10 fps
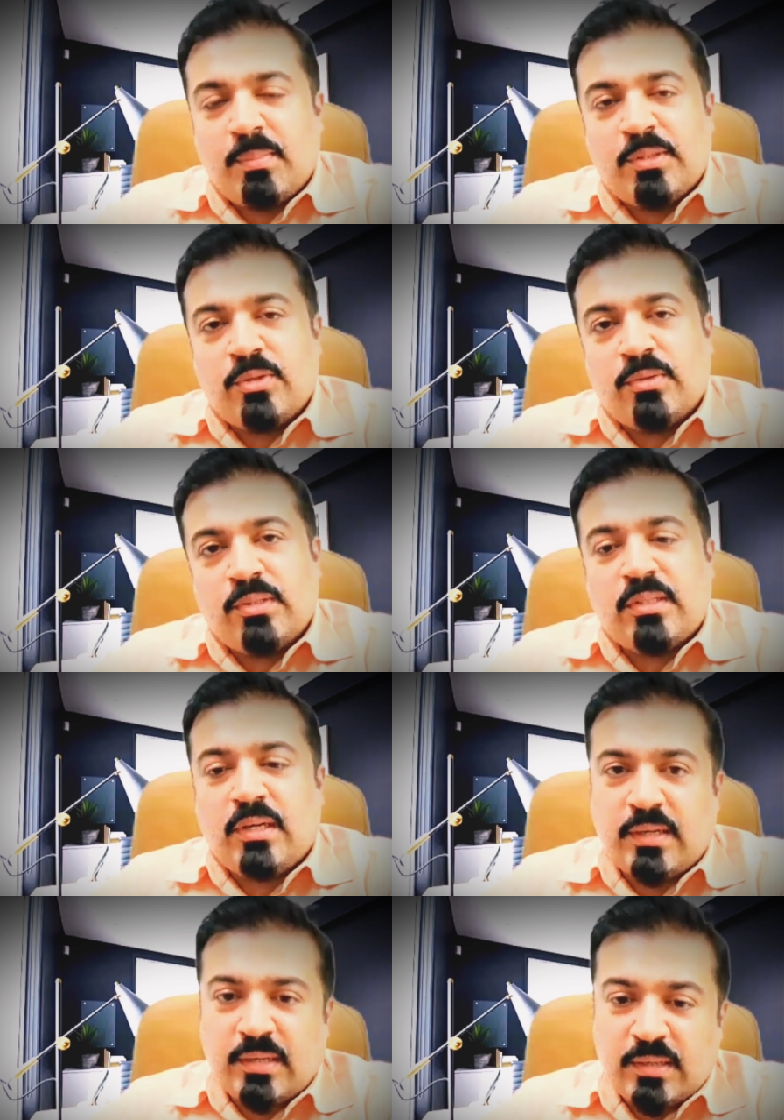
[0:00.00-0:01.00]
published on
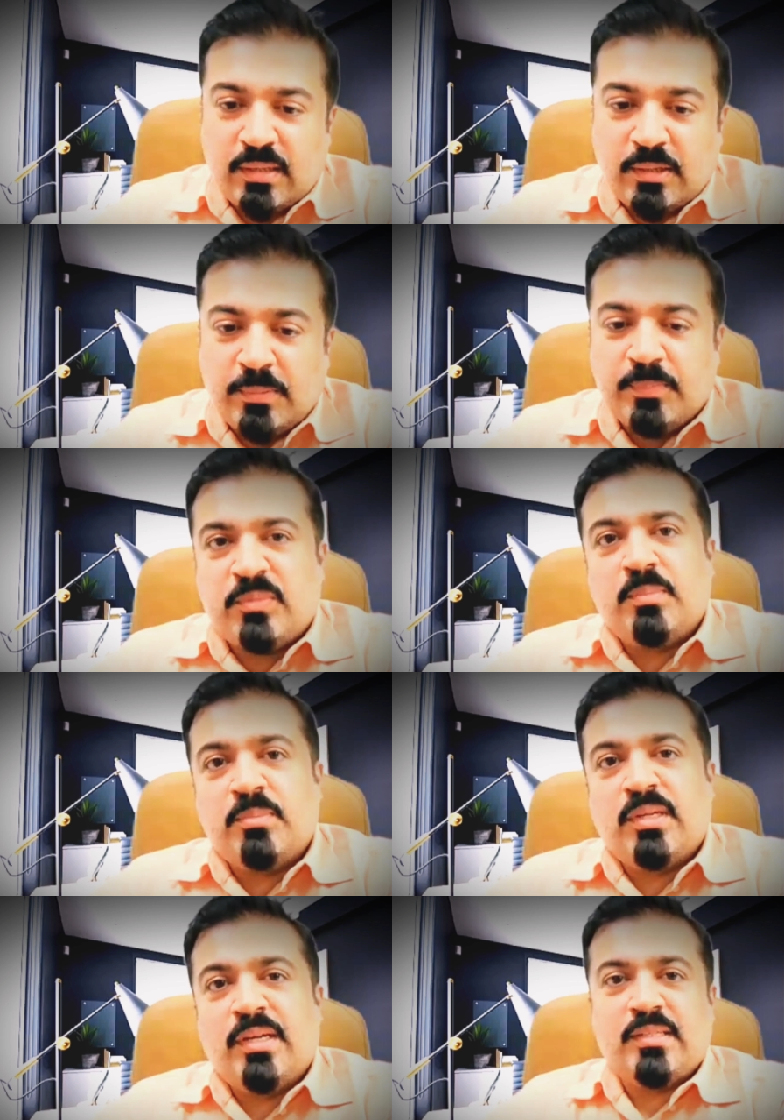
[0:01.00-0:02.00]
this article.
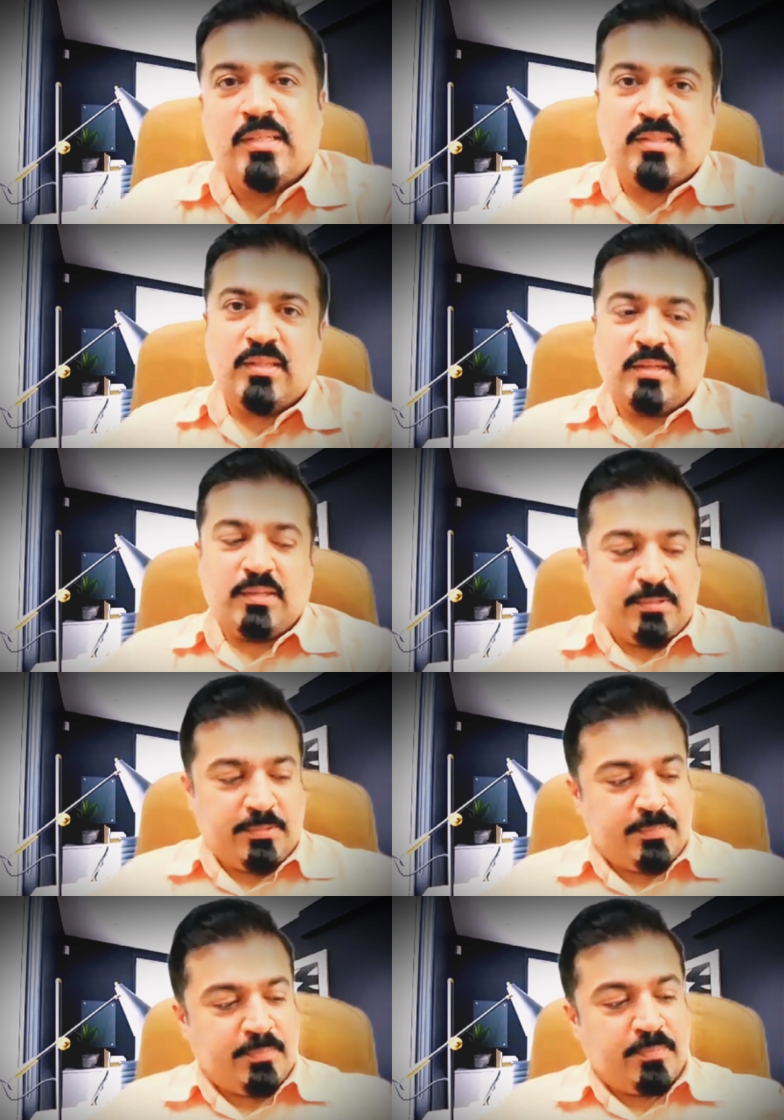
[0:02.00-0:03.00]
Some says it's
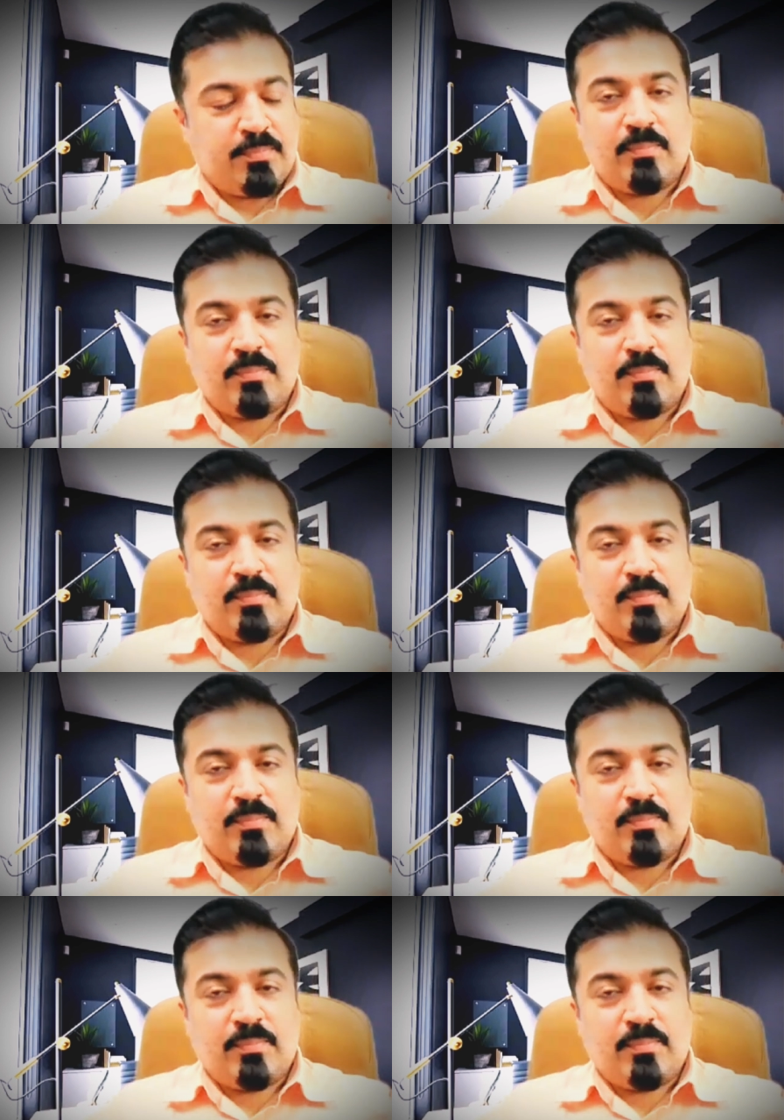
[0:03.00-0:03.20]
a uh,